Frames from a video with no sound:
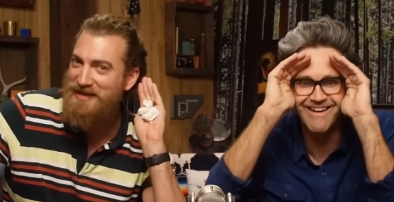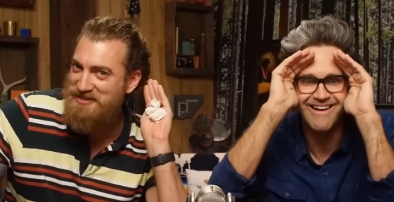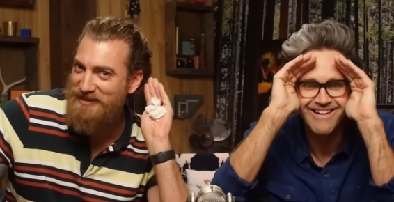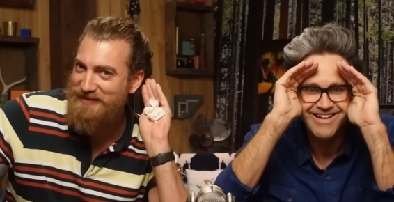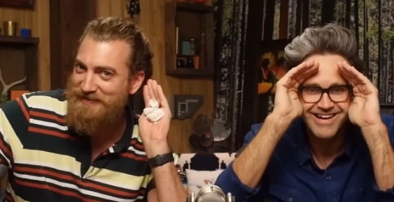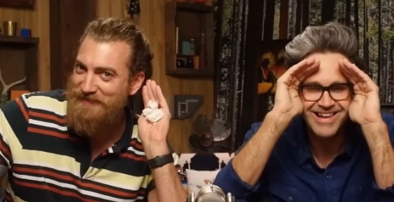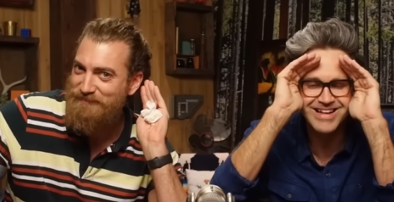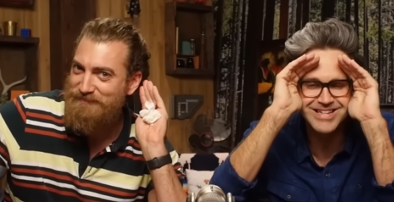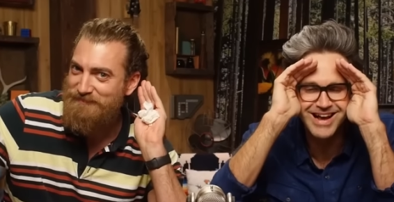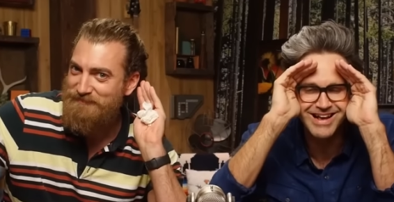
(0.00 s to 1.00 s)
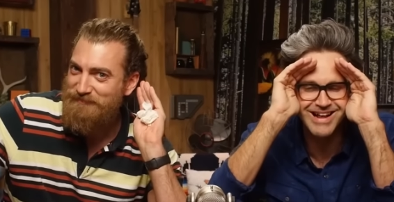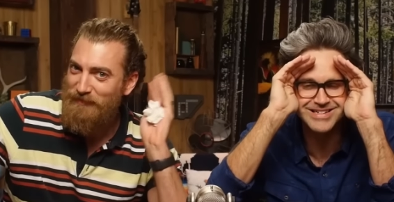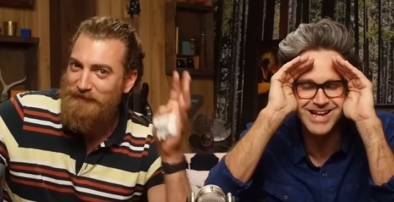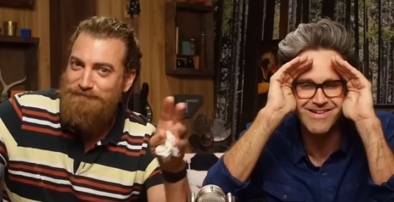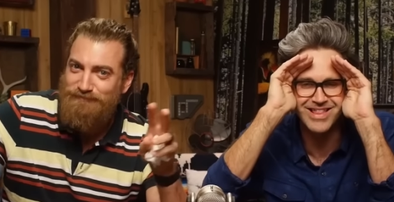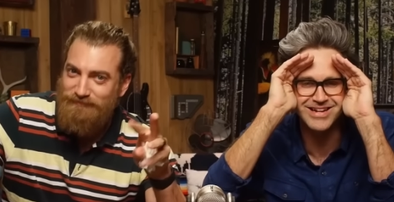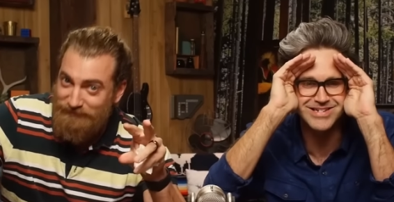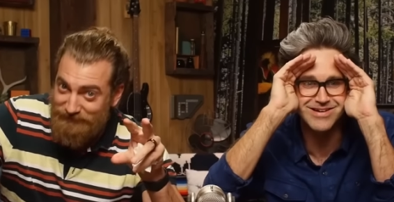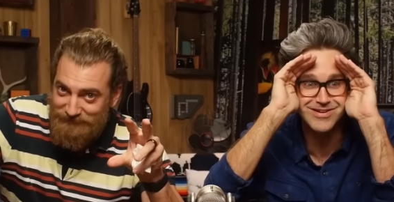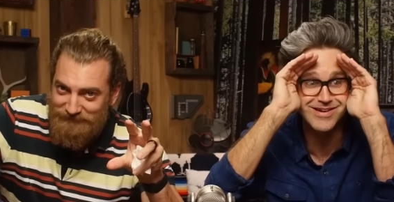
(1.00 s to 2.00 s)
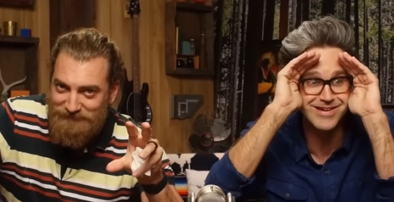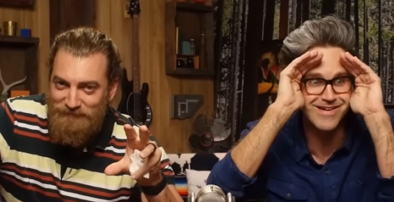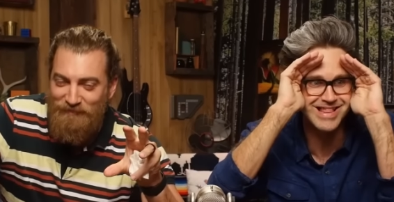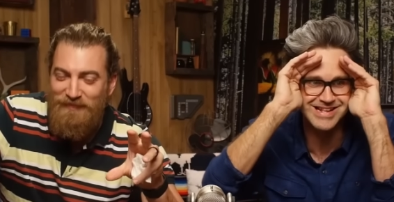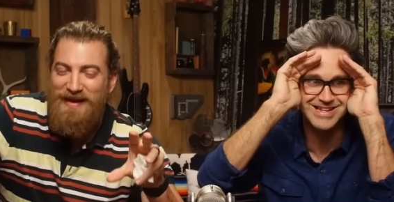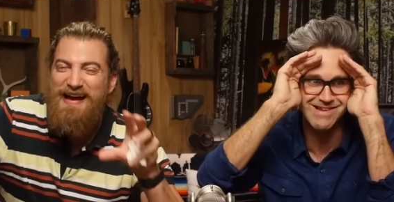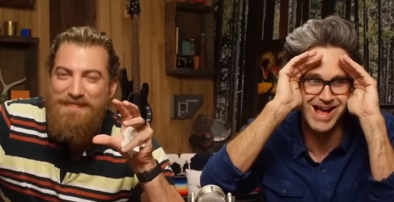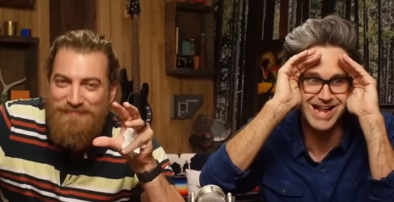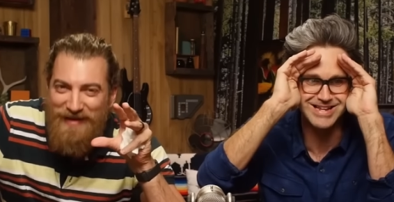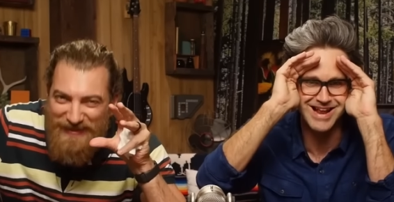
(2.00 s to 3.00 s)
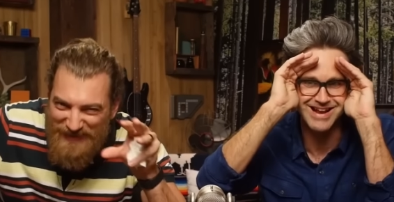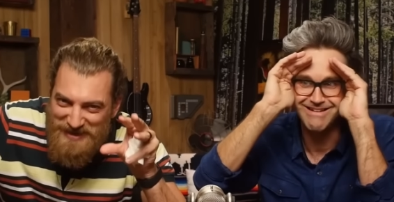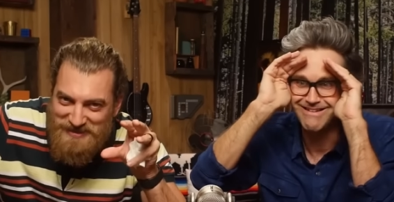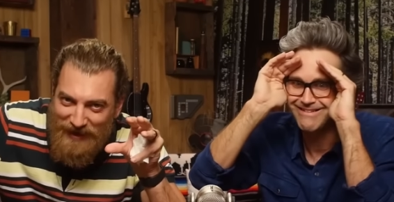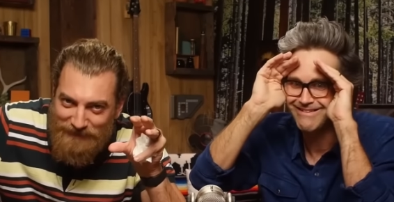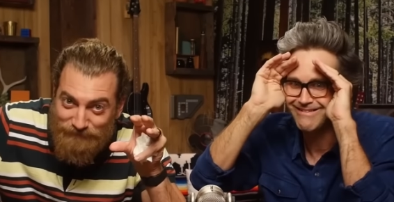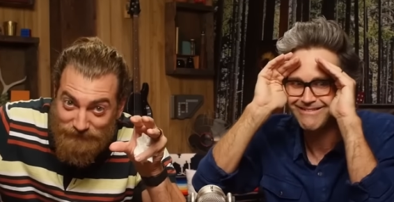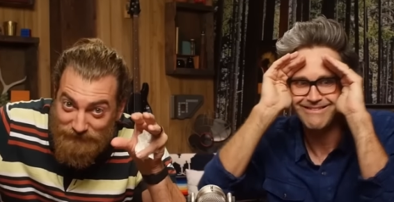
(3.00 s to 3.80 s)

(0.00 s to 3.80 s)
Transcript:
Speaker 1: listened. That's see what the children do in this dimension. And they said,